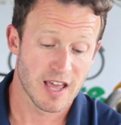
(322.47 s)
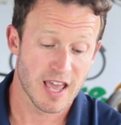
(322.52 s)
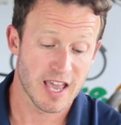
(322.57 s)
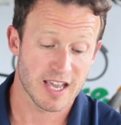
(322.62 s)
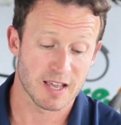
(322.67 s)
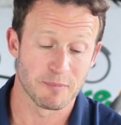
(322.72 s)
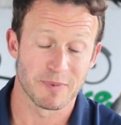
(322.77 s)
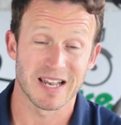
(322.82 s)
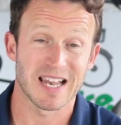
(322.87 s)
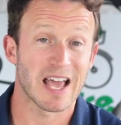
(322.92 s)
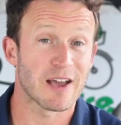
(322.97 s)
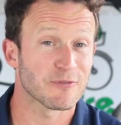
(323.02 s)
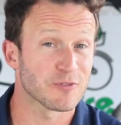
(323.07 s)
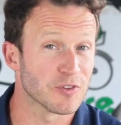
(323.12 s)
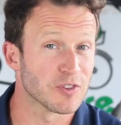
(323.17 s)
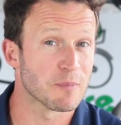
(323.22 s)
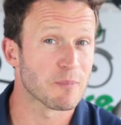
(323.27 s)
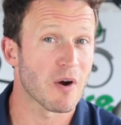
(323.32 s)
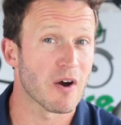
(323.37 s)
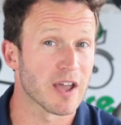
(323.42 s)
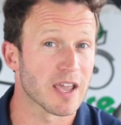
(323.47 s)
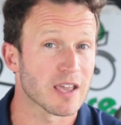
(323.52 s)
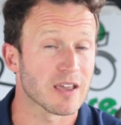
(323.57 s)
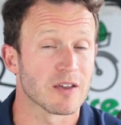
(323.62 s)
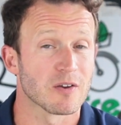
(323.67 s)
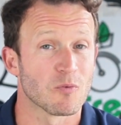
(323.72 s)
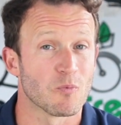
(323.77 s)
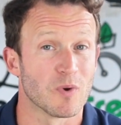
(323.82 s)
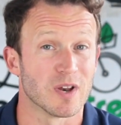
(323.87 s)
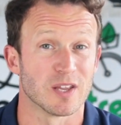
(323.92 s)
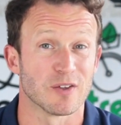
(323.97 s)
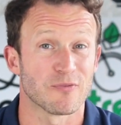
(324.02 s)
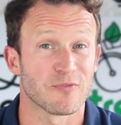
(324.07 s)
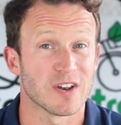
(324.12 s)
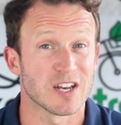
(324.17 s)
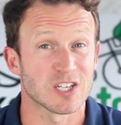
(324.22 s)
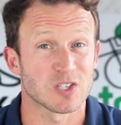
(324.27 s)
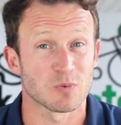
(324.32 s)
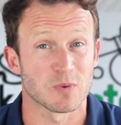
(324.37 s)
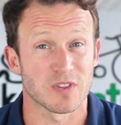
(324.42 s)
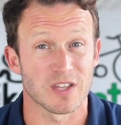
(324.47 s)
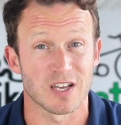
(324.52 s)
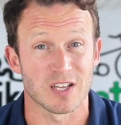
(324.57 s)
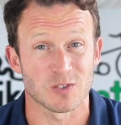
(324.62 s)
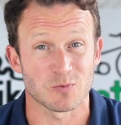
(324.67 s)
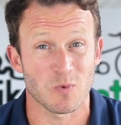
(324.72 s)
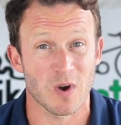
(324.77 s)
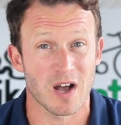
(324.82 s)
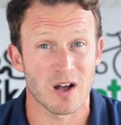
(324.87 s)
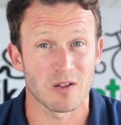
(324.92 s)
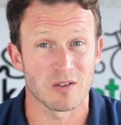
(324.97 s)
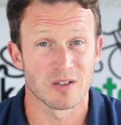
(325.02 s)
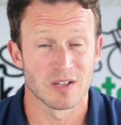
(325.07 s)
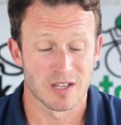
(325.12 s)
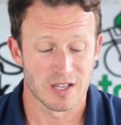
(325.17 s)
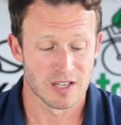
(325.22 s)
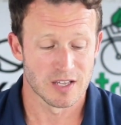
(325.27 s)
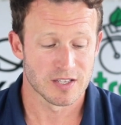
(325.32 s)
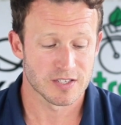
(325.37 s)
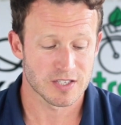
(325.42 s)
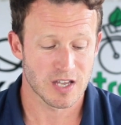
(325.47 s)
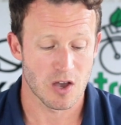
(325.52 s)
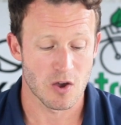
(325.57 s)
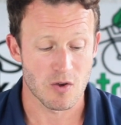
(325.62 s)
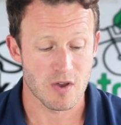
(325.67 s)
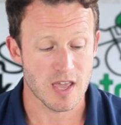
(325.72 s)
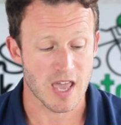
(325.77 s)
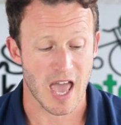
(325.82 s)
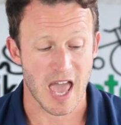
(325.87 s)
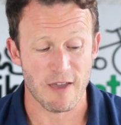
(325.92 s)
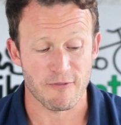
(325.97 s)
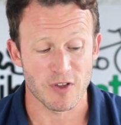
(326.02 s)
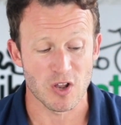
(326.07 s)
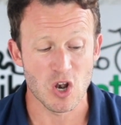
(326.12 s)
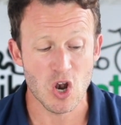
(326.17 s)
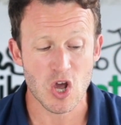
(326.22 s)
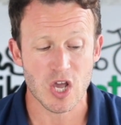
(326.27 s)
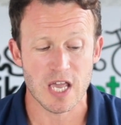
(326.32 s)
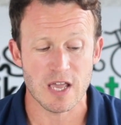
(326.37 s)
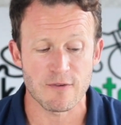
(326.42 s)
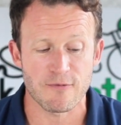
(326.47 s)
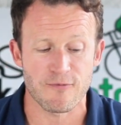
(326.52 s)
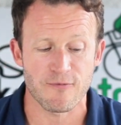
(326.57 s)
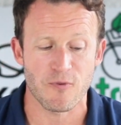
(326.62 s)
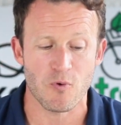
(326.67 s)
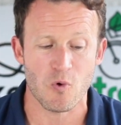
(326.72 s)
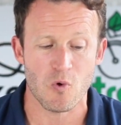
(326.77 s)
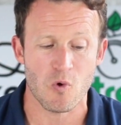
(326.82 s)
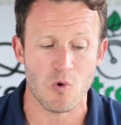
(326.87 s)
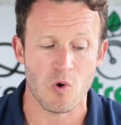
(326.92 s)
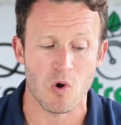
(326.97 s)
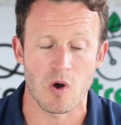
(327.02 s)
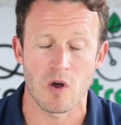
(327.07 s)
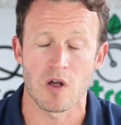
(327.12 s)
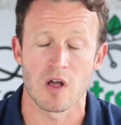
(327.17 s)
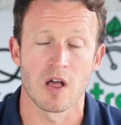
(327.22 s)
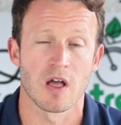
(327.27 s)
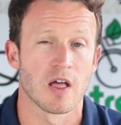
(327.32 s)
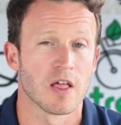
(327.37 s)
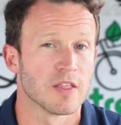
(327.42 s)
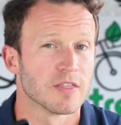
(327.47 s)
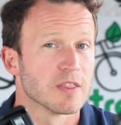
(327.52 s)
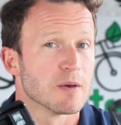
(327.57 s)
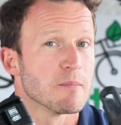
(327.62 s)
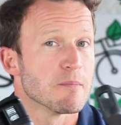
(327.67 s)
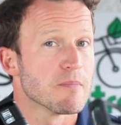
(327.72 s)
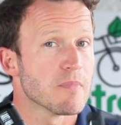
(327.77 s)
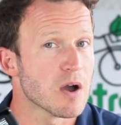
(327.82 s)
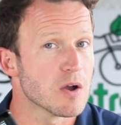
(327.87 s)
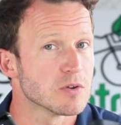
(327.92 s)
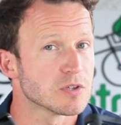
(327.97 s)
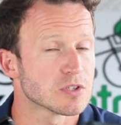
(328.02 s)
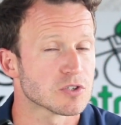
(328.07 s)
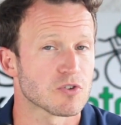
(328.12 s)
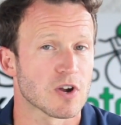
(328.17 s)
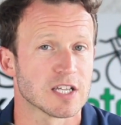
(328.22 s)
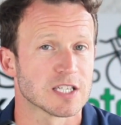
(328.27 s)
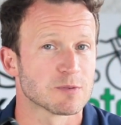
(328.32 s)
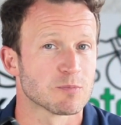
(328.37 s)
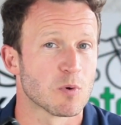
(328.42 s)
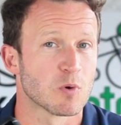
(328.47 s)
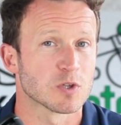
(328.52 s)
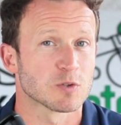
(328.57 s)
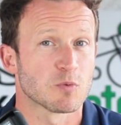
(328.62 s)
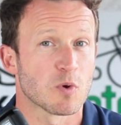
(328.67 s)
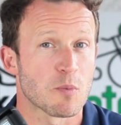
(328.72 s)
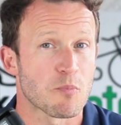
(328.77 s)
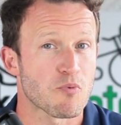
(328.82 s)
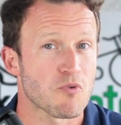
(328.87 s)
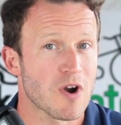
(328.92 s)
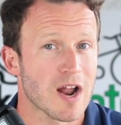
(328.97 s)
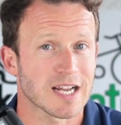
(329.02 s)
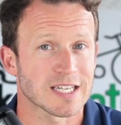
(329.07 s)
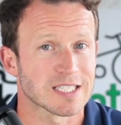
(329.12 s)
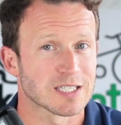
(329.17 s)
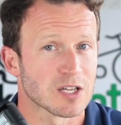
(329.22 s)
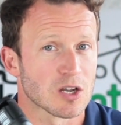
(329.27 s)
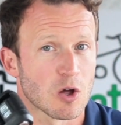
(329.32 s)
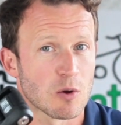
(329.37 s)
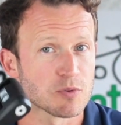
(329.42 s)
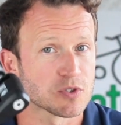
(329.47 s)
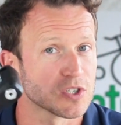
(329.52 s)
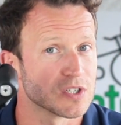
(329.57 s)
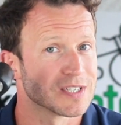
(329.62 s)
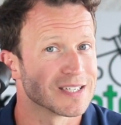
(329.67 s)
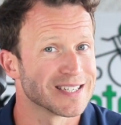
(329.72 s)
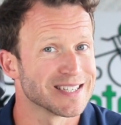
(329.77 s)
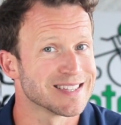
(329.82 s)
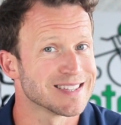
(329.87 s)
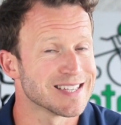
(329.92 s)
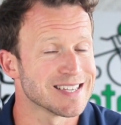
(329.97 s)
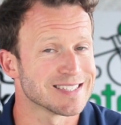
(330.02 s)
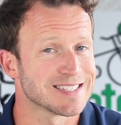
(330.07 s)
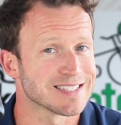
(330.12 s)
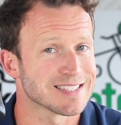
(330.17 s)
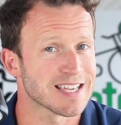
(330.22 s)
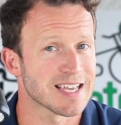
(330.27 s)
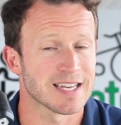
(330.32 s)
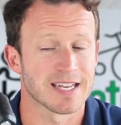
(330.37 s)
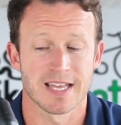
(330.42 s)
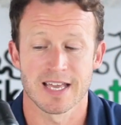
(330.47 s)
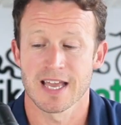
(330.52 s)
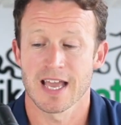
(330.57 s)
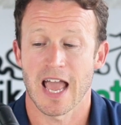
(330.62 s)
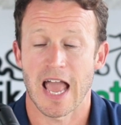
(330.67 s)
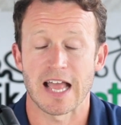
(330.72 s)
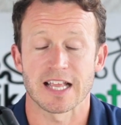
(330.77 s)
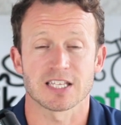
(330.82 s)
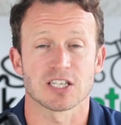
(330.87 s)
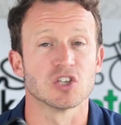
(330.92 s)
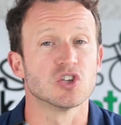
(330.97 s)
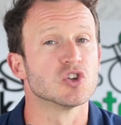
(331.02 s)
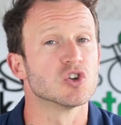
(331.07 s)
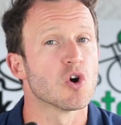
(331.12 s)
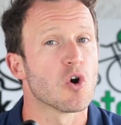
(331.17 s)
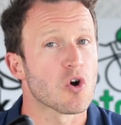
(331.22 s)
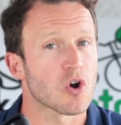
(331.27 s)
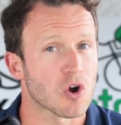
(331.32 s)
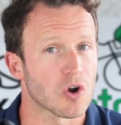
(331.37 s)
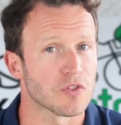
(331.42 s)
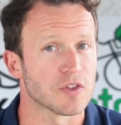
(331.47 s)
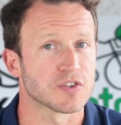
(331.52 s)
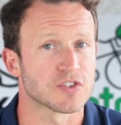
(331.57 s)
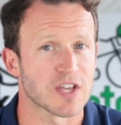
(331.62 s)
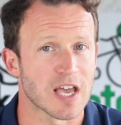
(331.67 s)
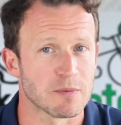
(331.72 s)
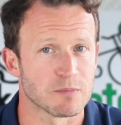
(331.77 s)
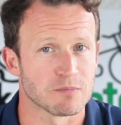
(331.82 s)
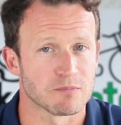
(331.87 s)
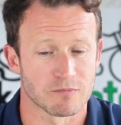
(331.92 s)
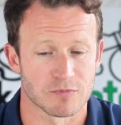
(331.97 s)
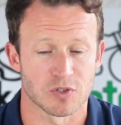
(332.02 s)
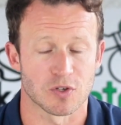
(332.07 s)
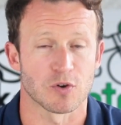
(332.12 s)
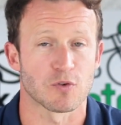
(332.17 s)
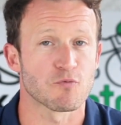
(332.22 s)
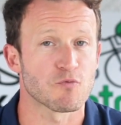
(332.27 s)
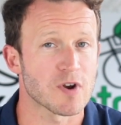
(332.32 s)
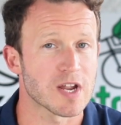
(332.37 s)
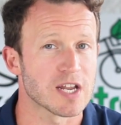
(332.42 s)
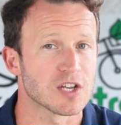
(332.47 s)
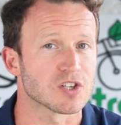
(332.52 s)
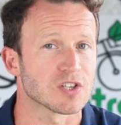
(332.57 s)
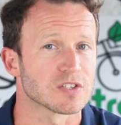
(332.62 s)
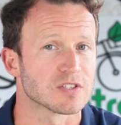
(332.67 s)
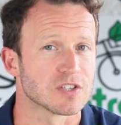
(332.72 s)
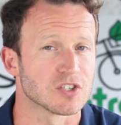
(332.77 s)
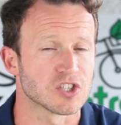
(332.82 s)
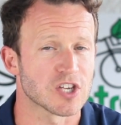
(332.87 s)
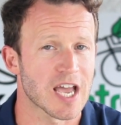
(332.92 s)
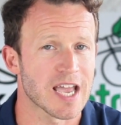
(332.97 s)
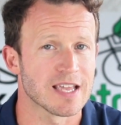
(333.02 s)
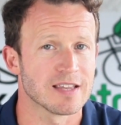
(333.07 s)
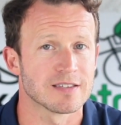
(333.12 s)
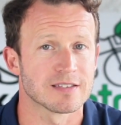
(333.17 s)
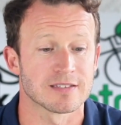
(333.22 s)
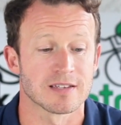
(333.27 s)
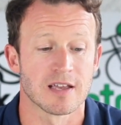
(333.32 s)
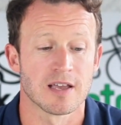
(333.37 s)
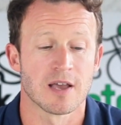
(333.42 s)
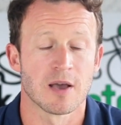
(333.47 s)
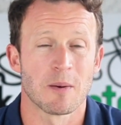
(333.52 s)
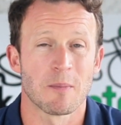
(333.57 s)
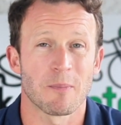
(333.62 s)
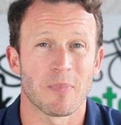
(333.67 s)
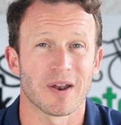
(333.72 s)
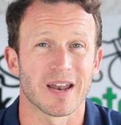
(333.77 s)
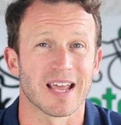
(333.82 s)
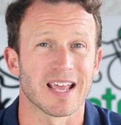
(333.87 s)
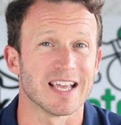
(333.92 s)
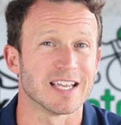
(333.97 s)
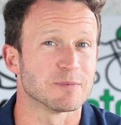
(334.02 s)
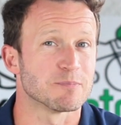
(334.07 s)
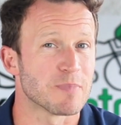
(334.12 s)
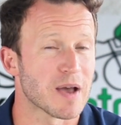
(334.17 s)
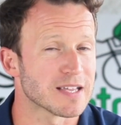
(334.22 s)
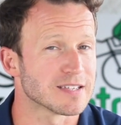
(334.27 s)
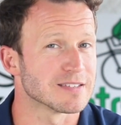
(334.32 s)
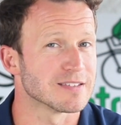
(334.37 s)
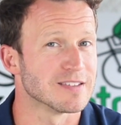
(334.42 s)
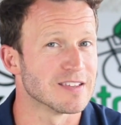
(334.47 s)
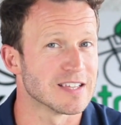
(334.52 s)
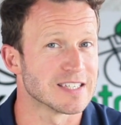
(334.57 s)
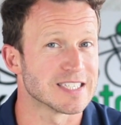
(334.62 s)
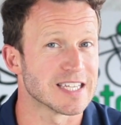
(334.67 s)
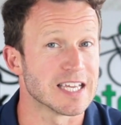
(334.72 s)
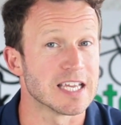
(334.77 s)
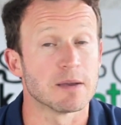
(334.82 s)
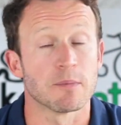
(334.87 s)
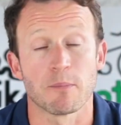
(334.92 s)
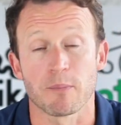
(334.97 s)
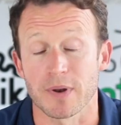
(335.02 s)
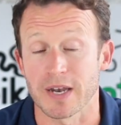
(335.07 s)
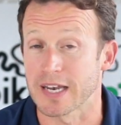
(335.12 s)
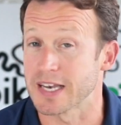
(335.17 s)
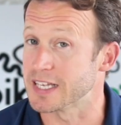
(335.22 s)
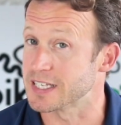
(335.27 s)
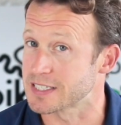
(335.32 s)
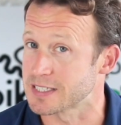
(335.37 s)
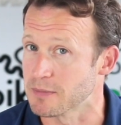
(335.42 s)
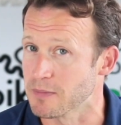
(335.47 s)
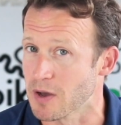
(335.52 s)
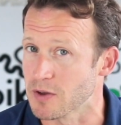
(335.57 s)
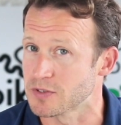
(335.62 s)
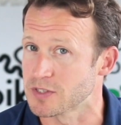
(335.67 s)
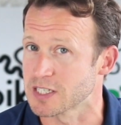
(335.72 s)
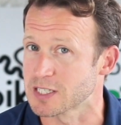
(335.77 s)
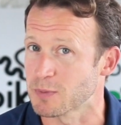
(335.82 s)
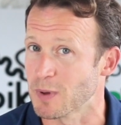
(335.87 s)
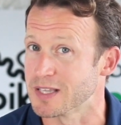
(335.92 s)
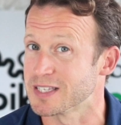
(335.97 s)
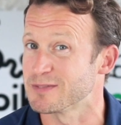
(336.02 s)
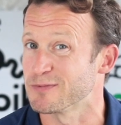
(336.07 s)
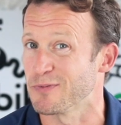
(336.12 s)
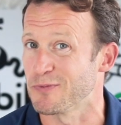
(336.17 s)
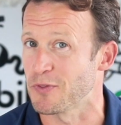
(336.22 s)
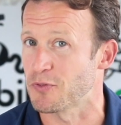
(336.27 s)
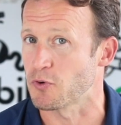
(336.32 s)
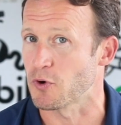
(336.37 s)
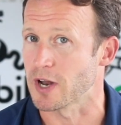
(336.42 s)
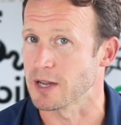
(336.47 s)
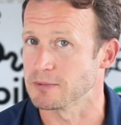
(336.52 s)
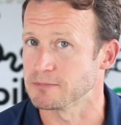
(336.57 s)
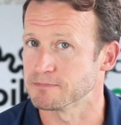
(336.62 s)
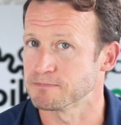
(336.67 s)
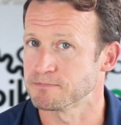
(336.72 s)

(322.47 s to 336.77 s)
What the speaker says: It can be left on the bike when you're finished with it as well. So yeah, if you're looking for the most transportable and practical option, this is it. It's not got the same sort of reach as the chains, but it is better than the D, but it is the most expensive of the three.